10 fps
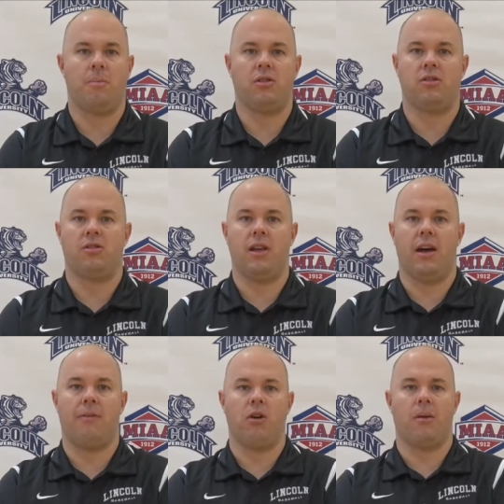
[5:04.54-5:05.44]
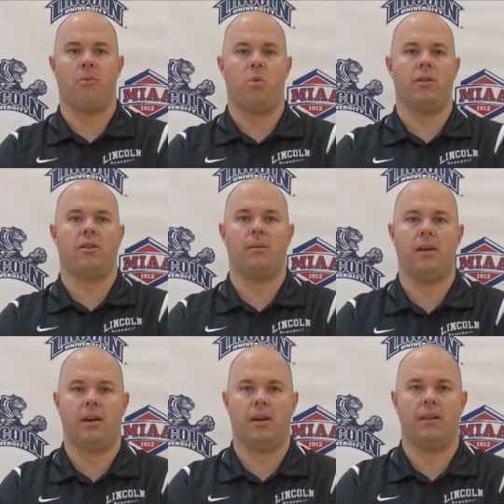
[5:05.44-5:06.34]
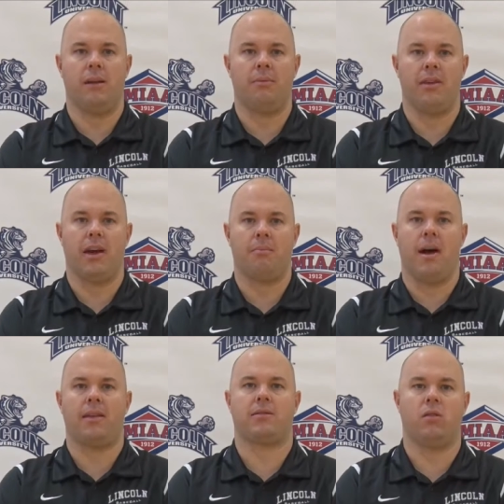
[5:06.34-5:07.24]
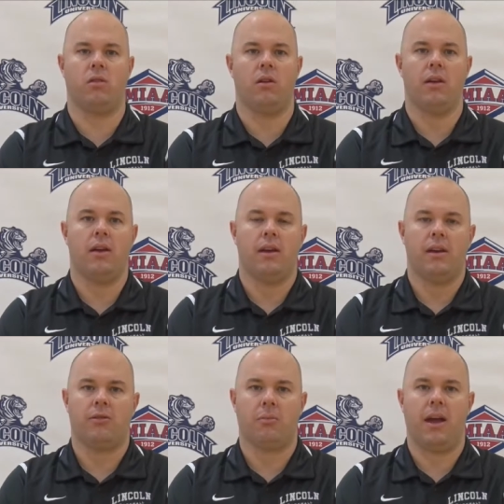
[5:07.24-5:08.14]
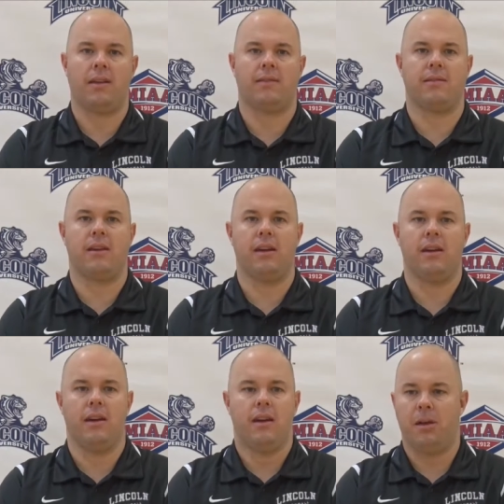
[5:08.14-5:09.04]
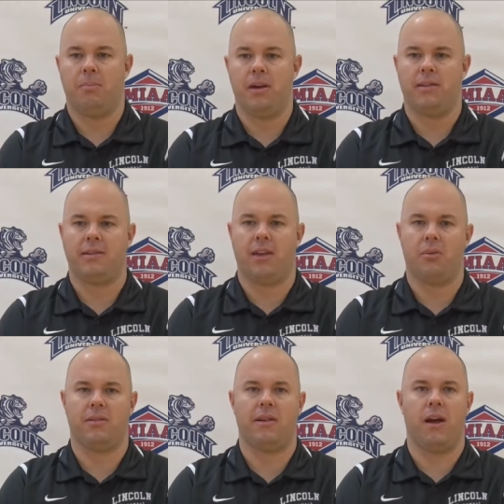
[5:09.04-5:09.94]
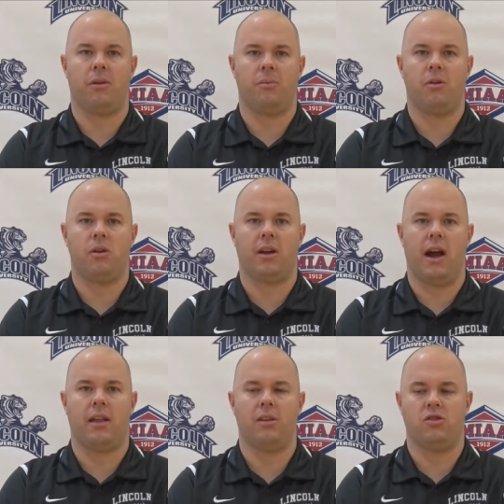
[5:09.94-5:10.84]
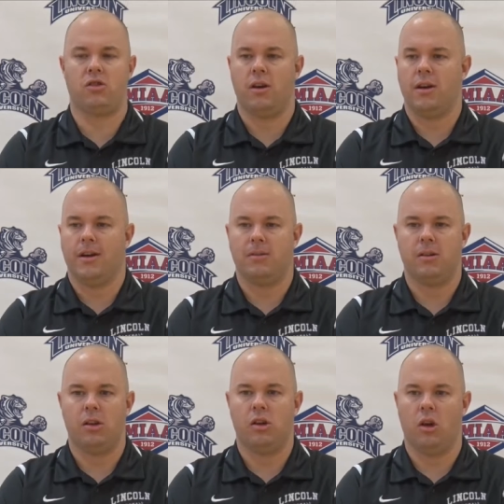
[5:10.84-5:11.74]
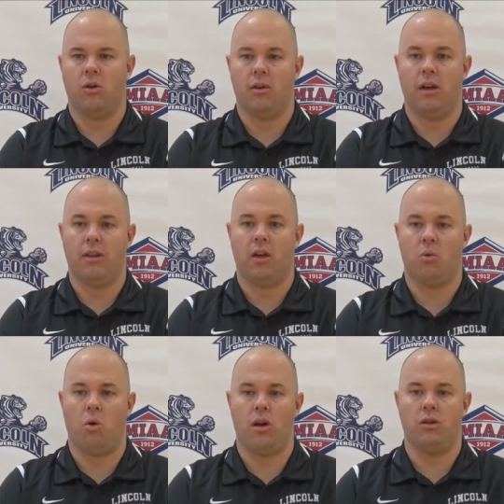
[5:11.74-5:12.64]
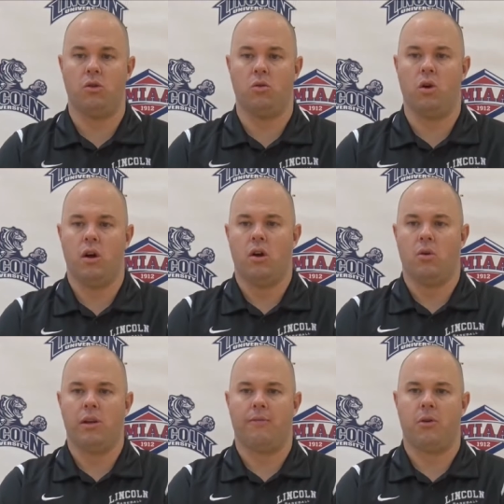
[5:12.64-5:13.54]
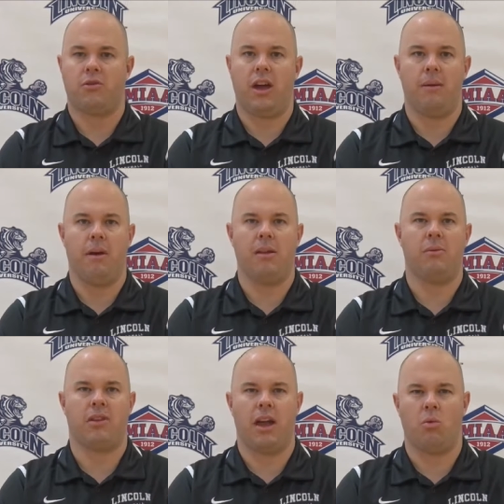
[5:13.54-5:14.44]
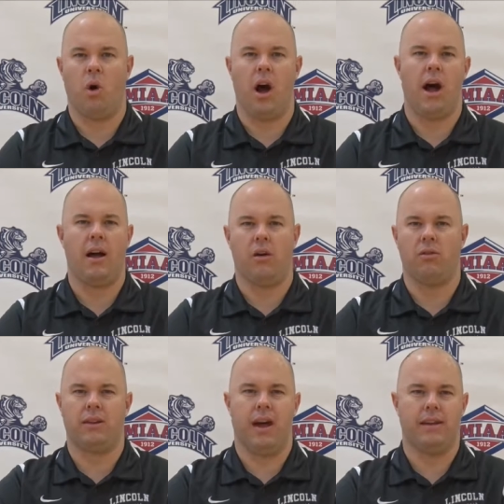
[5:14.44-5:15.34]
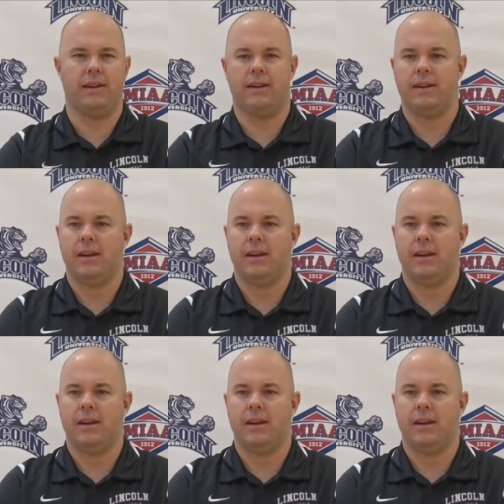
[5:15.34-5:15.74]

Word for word: with pitching staff, our number one's going to be a kid named Zach Maskell. He's from Kansas City. He played at Southwest Iowa Community College. You know, another one who, when he first came in, he was kind of wild, kind of